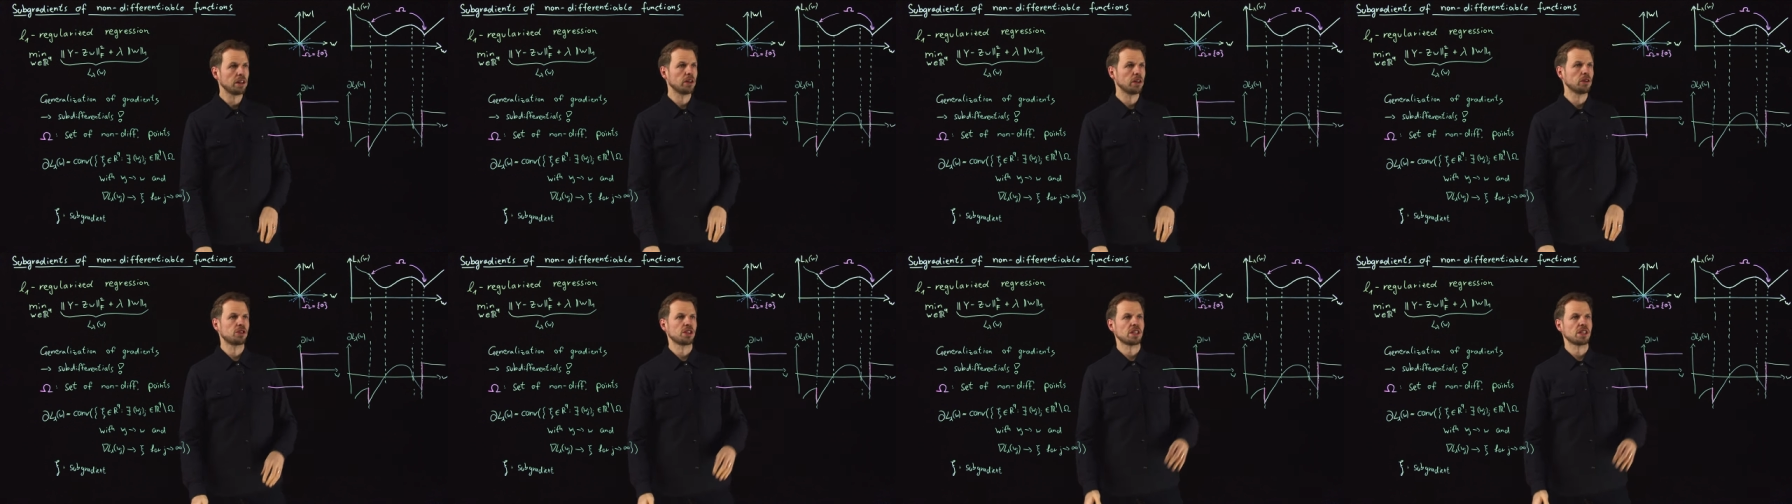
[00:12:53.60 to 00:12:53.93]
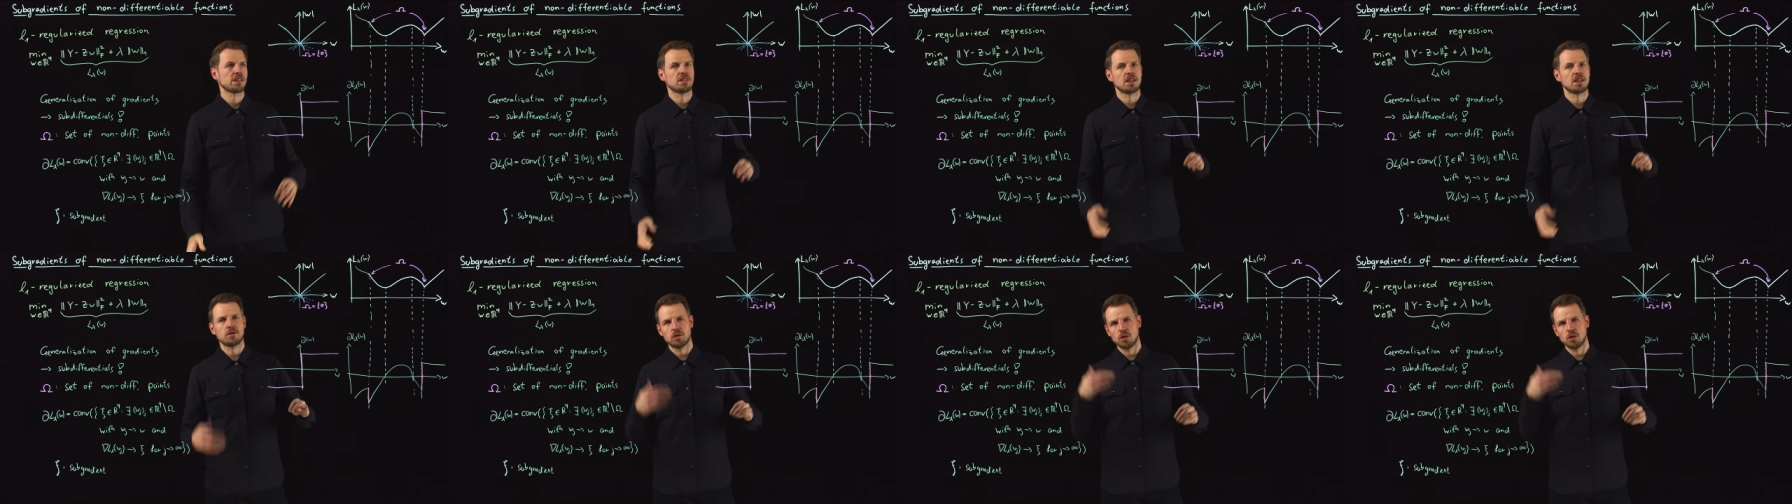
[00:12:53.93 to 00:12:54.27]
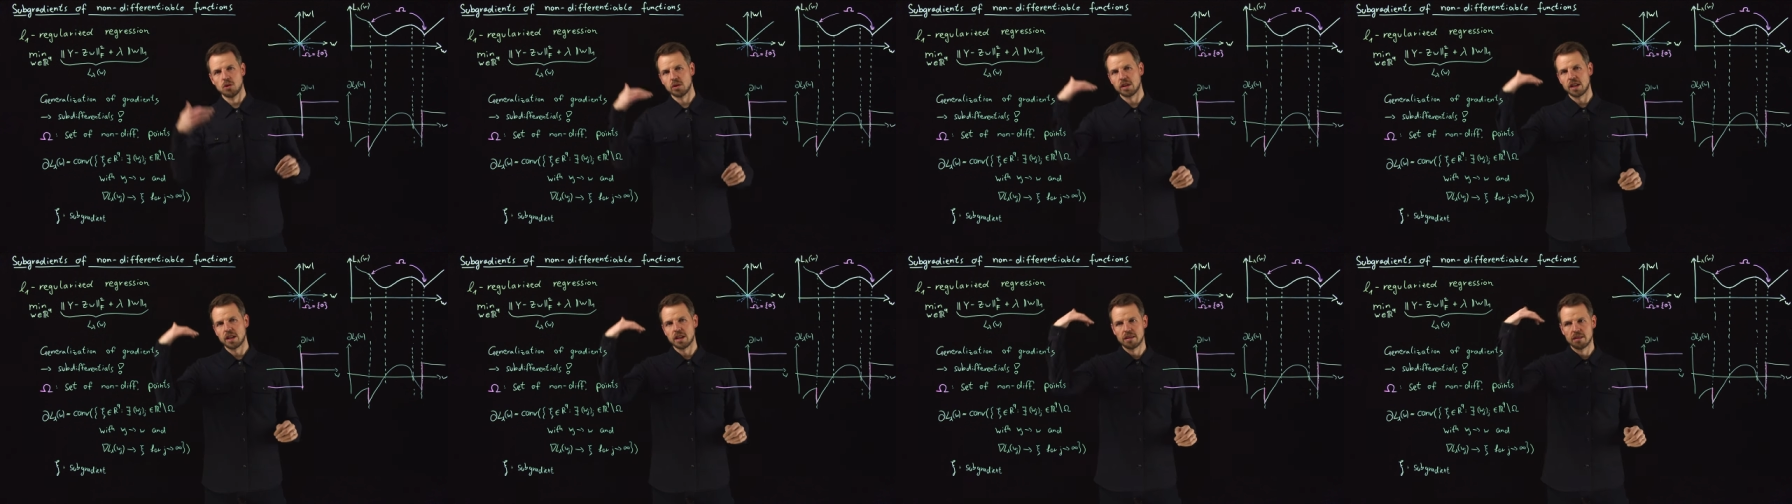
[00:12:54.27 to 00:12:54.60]
just have to
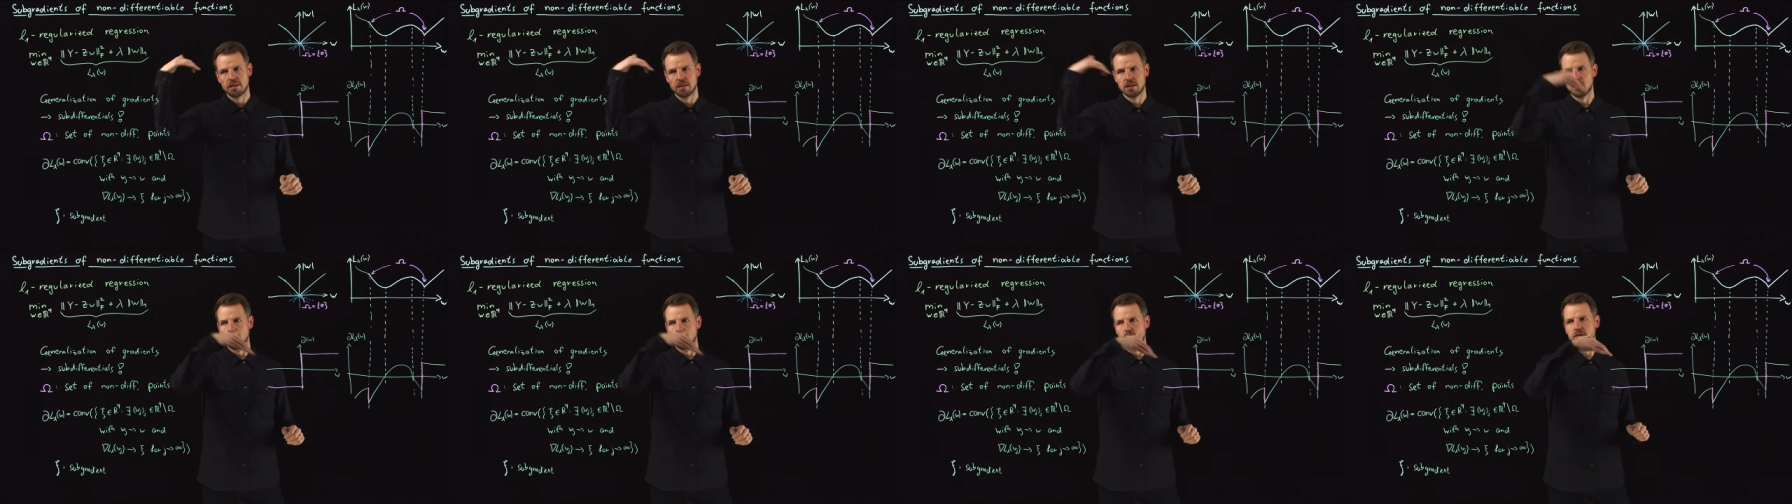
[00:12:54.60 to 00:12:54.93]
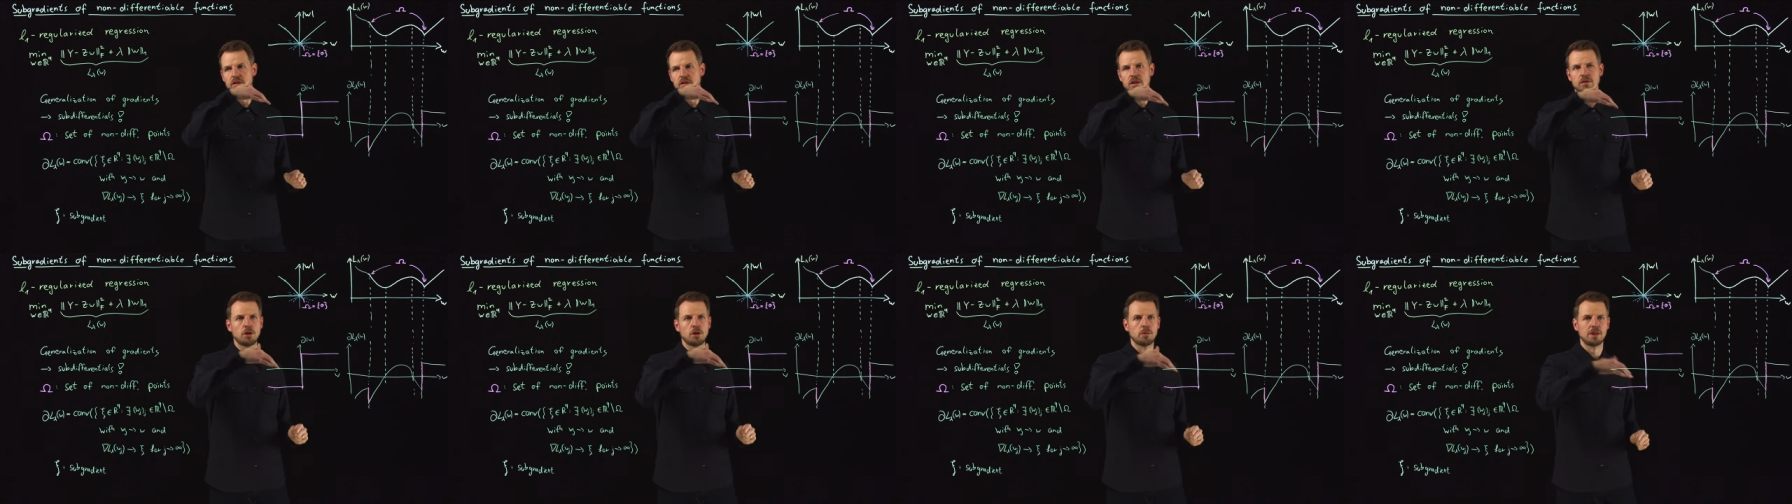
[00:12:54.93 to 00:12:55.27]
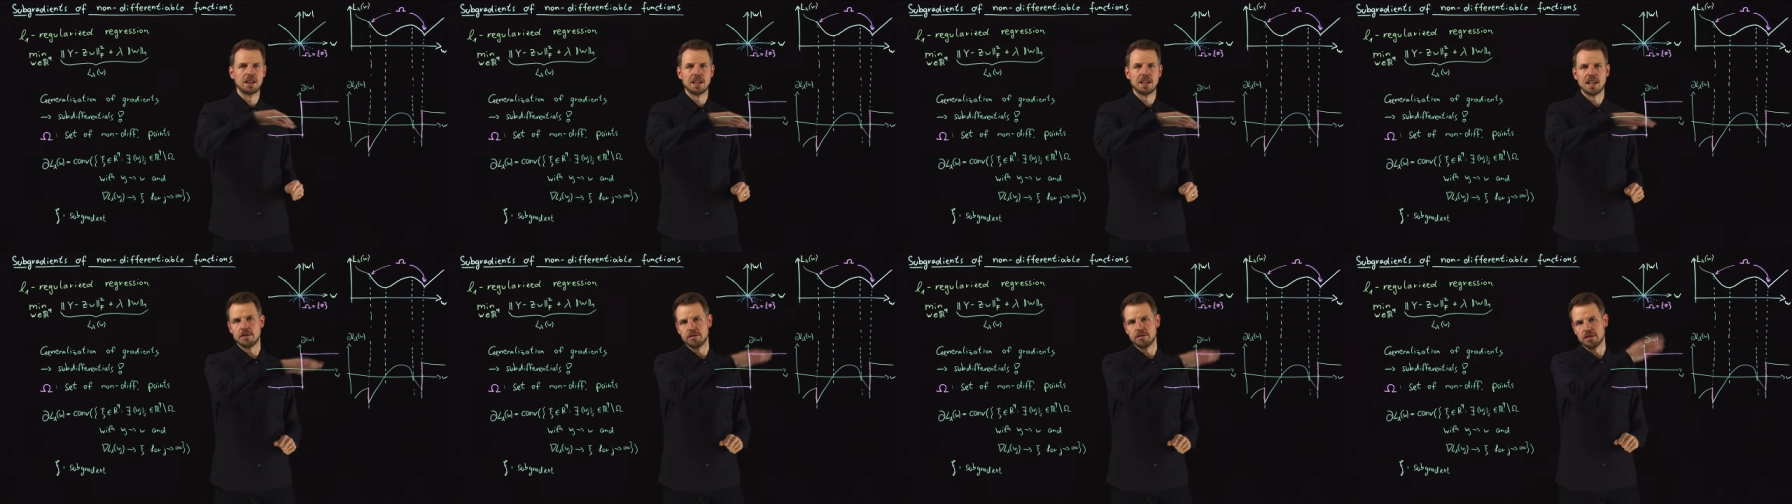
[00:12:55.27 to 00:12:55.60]
look at the derivative from the
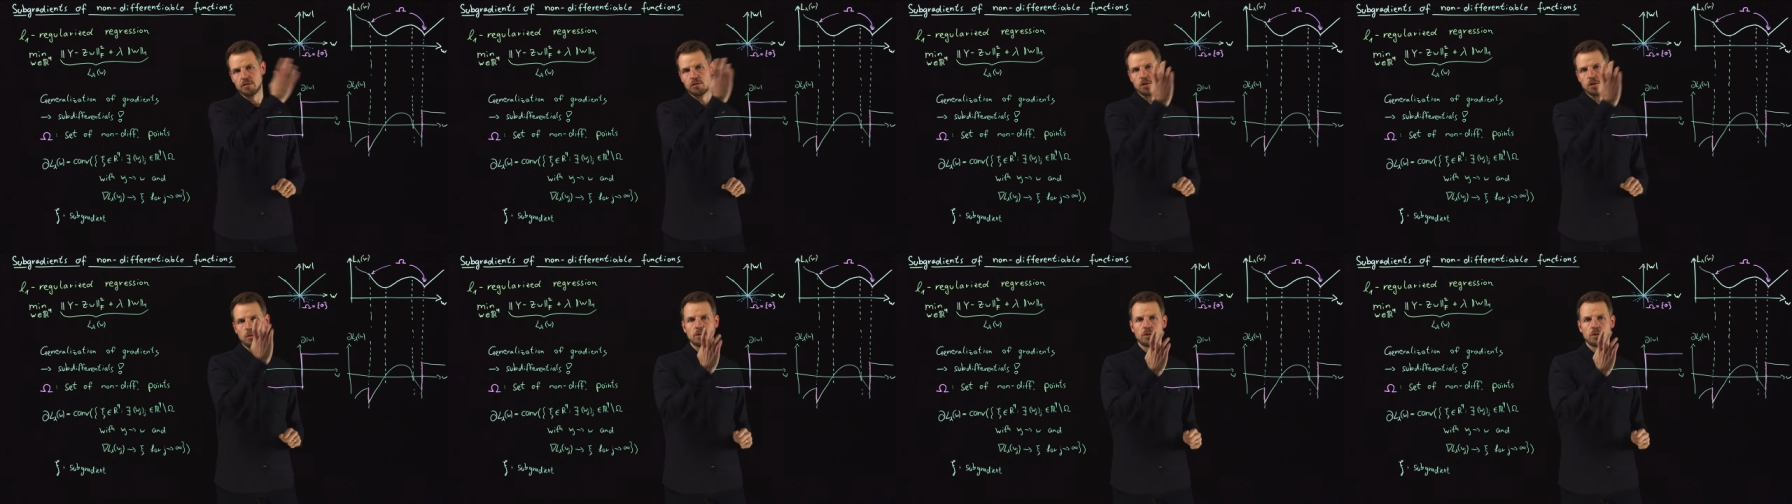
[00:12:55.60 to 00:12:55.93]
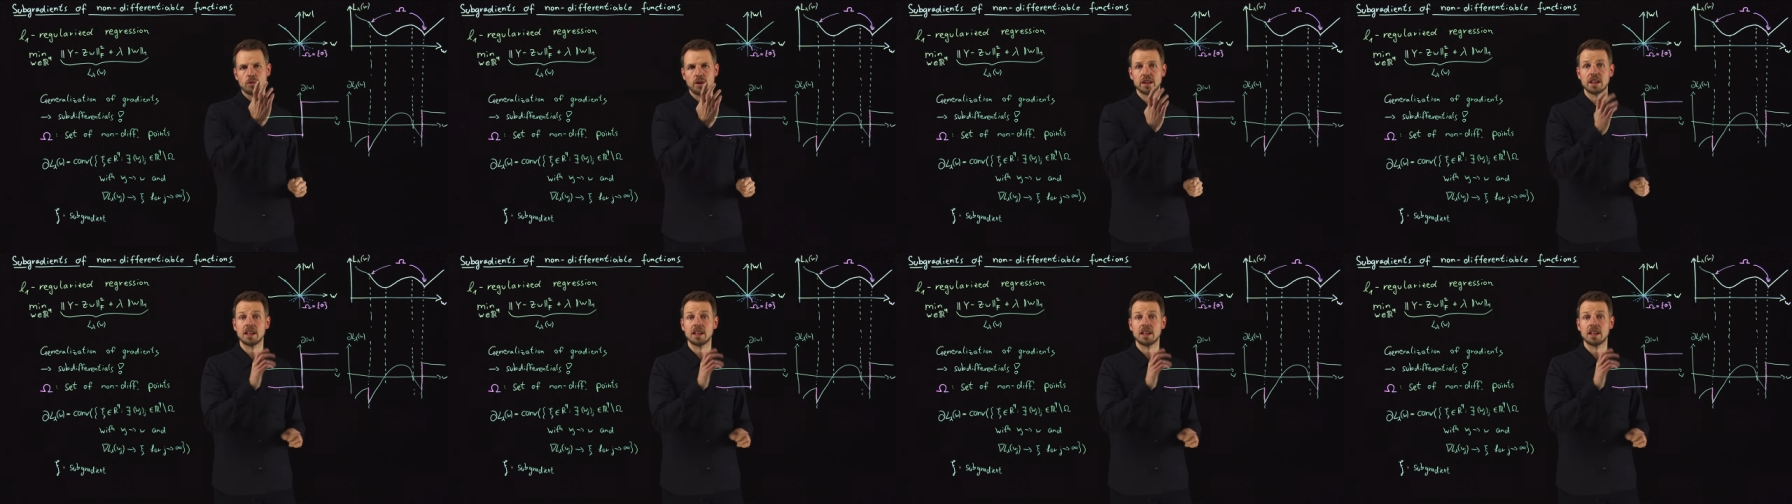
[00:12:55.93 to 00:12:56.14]
left and from the right,